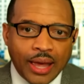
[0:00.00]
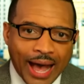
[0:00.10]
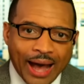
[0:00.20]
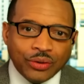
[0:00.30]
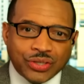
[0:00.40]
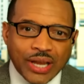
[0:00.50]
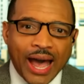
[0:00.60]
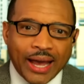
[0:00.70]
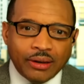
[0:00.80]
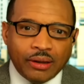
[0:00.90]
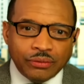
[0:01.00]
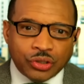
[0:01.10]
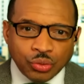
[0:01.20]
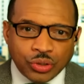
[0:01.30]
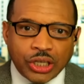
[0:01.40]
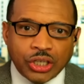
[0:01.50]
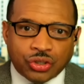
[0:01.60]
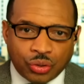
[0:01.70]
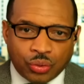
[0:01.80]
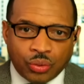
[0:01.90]
outside of
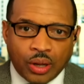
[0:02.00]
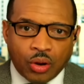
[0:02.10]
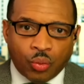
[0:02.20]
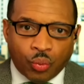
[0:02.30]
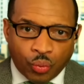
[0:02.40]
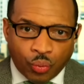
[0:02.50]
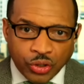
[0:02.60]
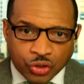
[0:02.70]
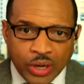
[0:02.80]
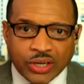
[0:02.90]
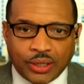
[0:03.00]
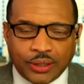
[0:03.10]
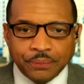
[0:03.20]
judicial restriction.